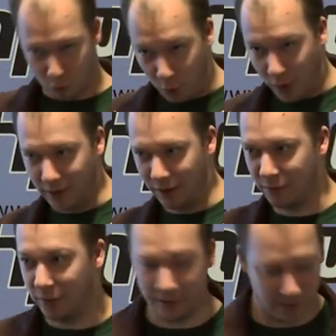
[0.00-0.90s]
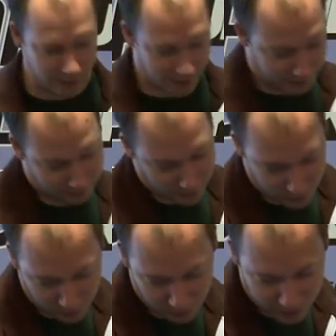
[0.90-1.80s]
quite a lot of material that I
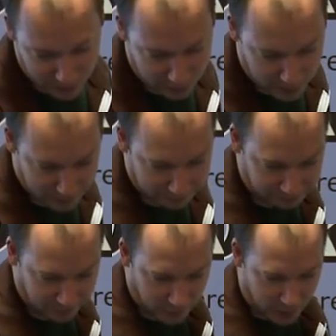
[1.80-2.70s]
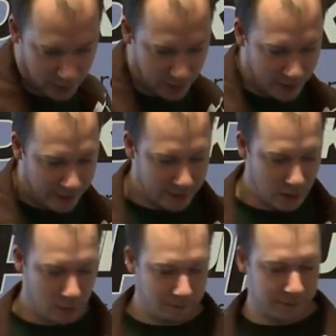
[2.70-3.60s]
don't have time for now.
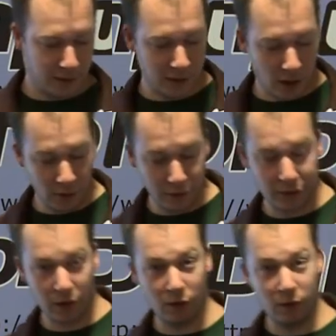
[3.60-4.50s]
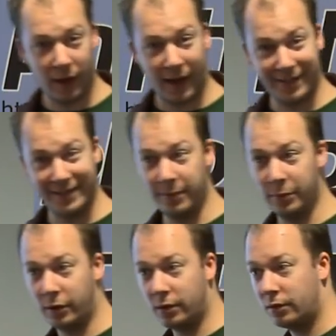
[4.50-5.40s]
So there's also
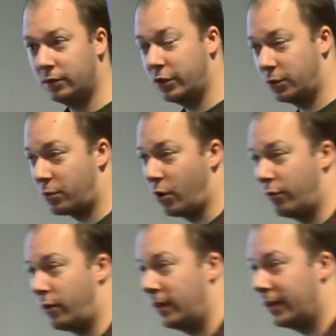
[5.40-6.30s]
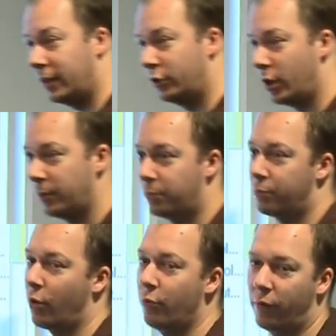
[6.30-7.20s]
Xdebug, does profiling. It does
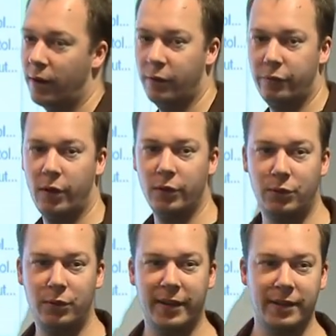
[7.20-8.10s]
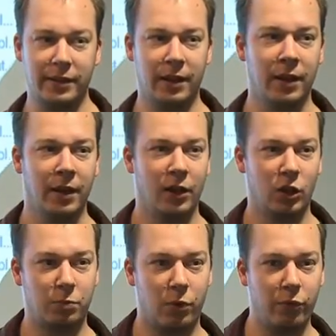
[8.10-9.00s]
profiling files to disk.
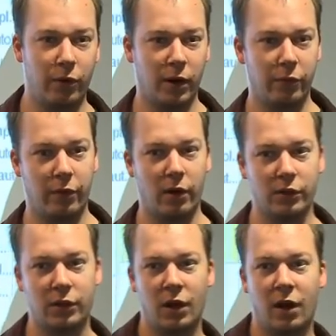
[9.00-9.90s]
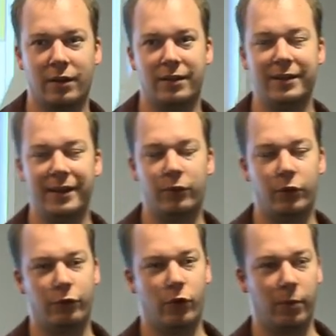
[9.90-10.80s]
Does profiling files
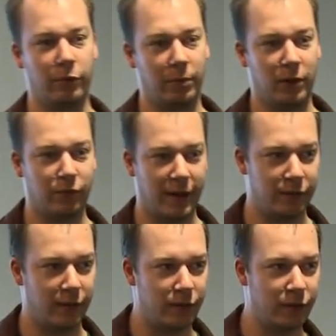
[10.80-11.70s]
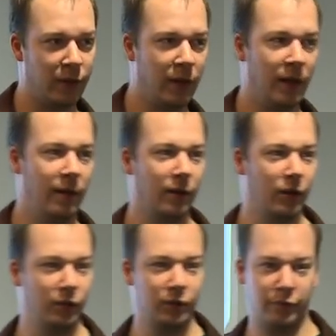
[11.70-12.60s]
different format from the trace files
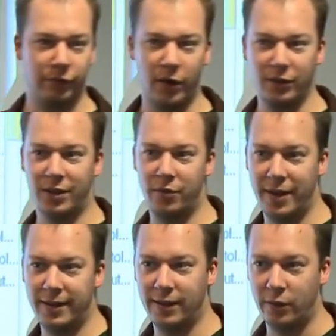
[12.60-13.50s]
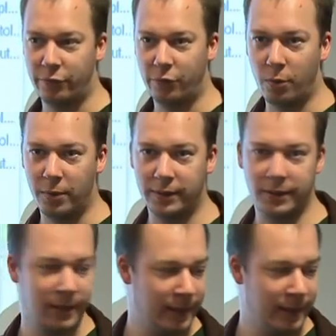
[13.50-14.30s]
because the files are created in a format